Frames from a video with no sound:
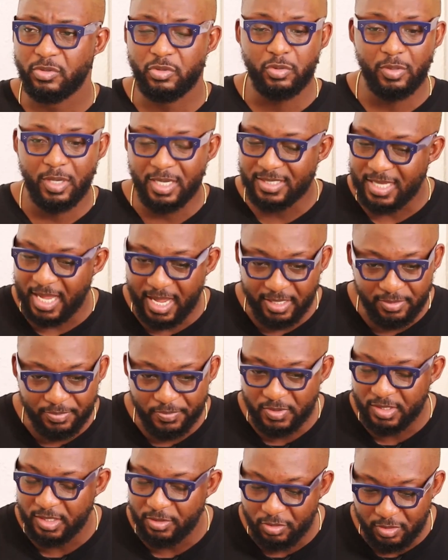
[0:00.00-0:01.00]
Soon as
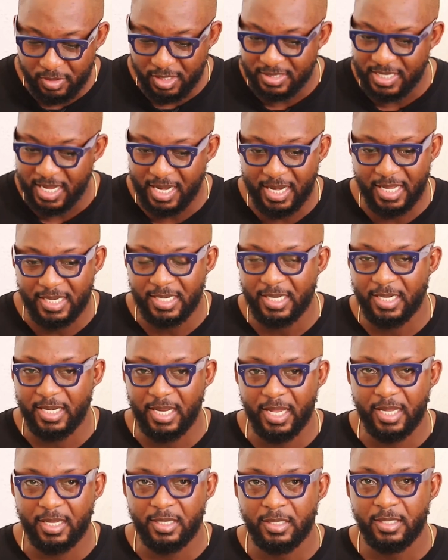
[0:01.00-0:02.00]
I landed
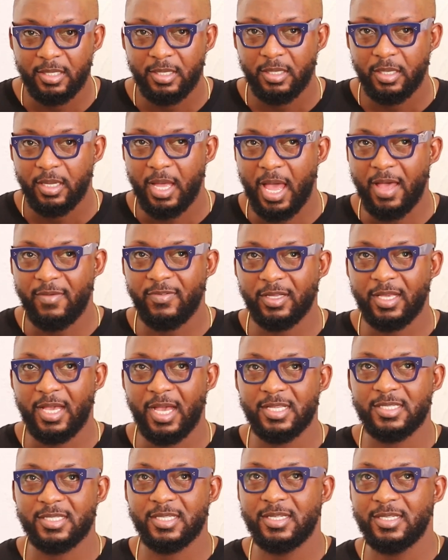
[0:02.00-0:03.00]
here, I have a
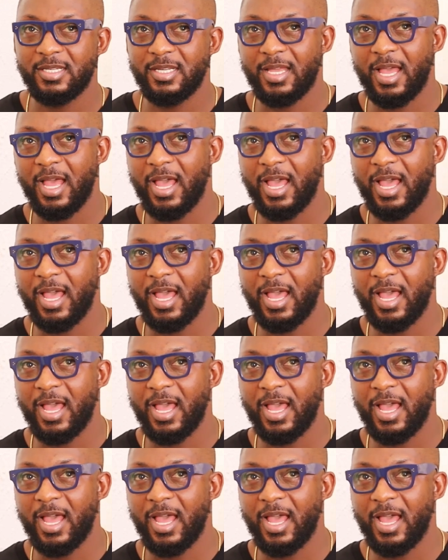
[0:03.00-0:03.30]
cousin.